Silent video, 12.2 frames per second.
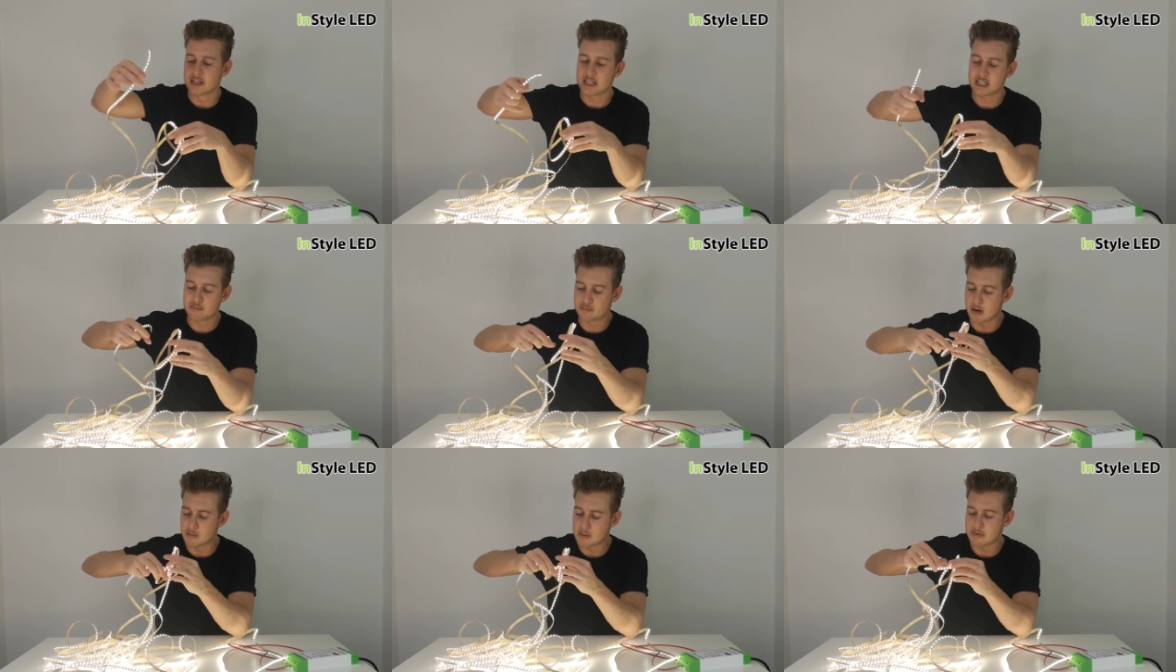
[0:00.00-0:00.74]
it's
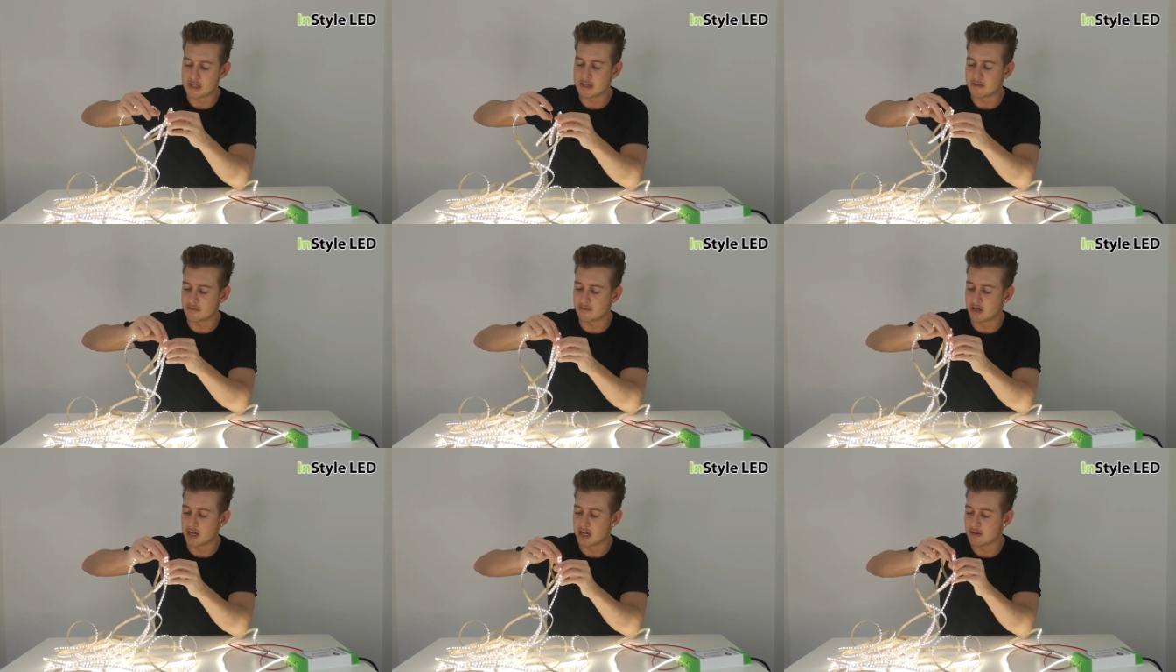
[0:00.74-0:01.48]
probably
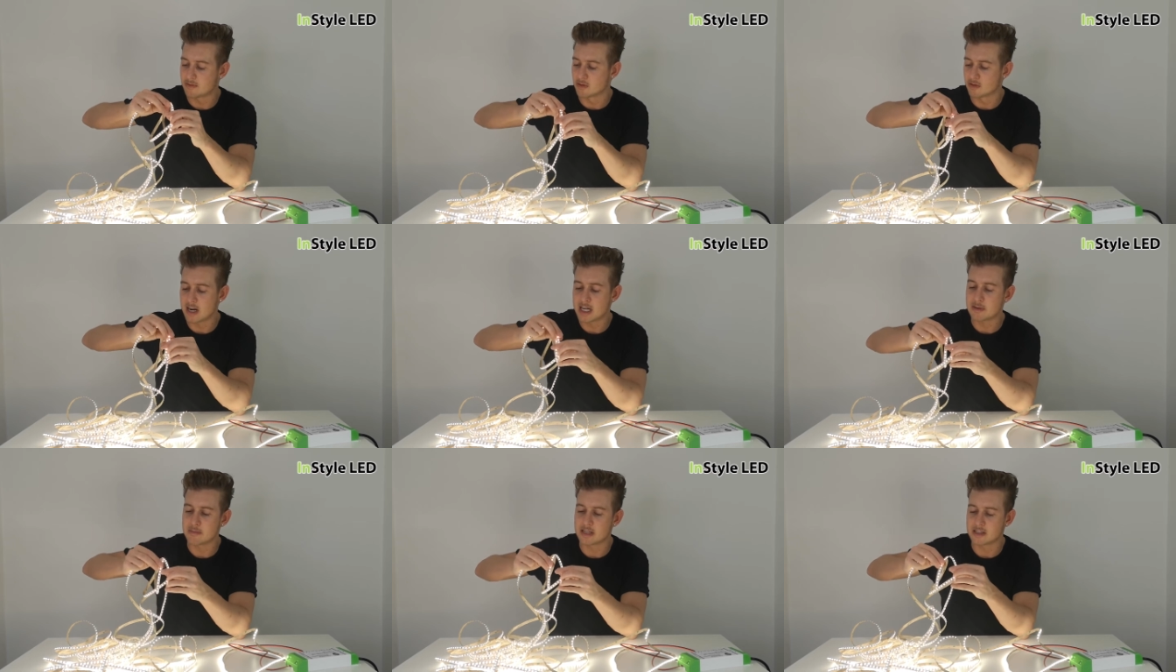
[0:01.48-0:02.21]
five or
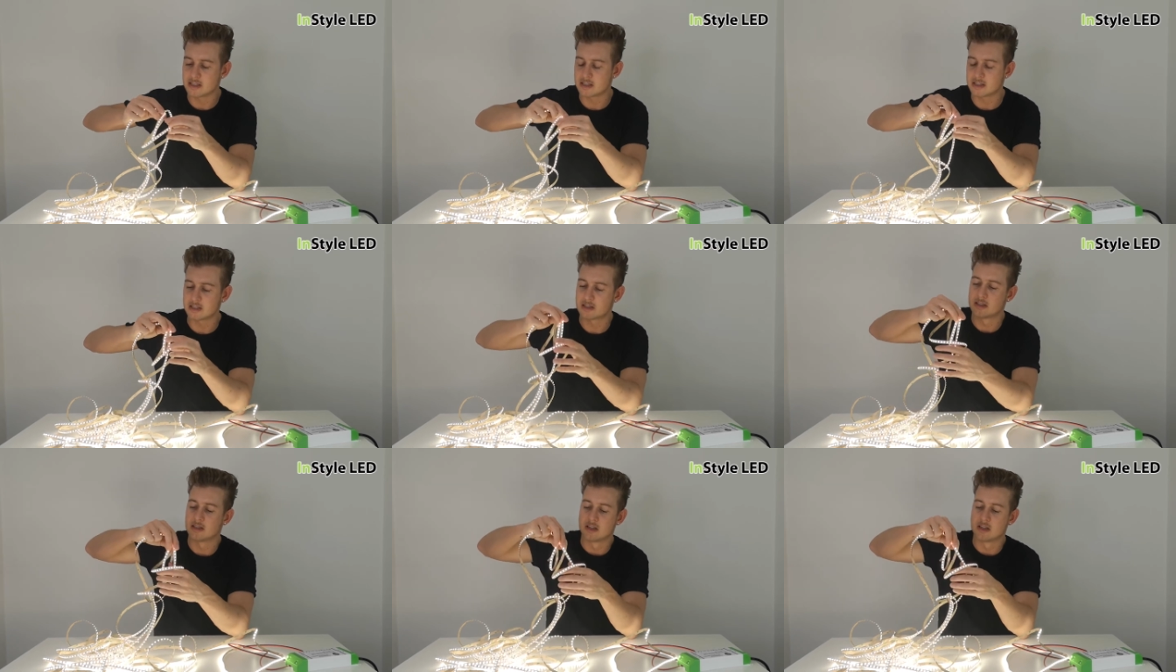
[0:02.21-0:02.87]
eight meters